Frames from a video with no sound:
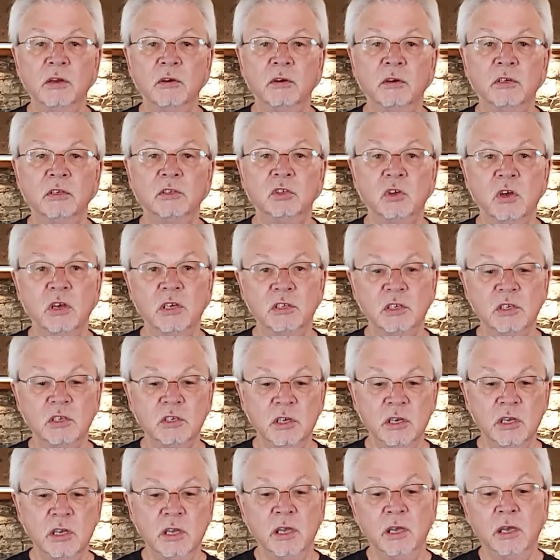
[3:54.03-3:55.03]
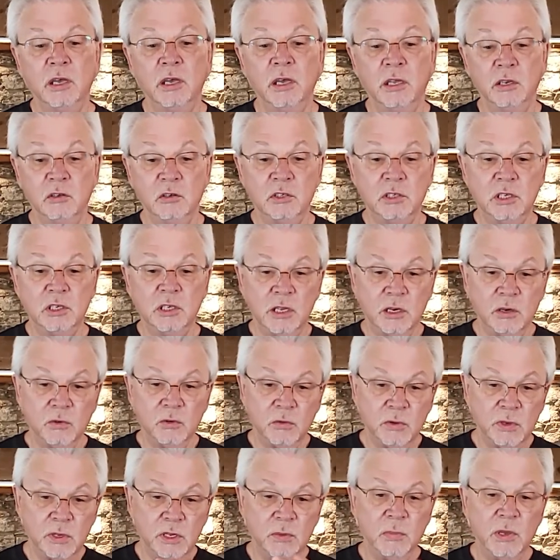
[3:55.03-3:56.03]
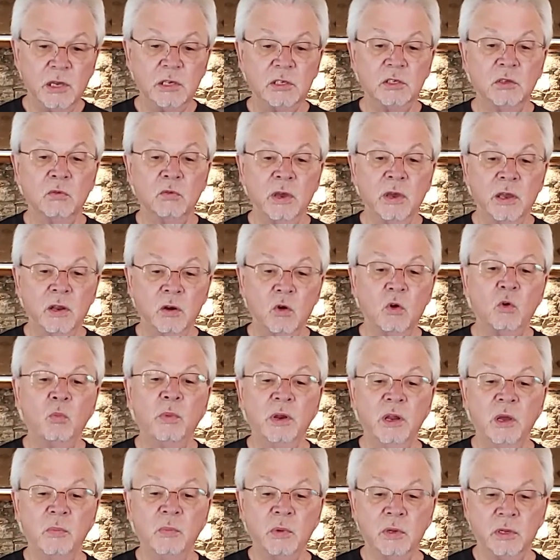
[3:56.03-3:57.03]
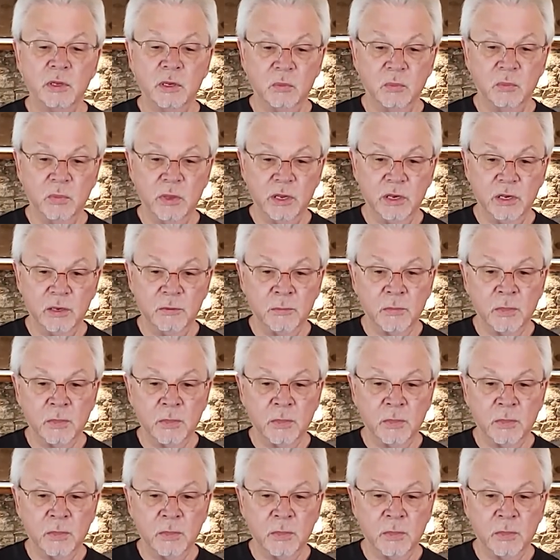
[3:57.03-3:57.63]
or a sausage, and you'll see that it really makes the wine open up a little bit.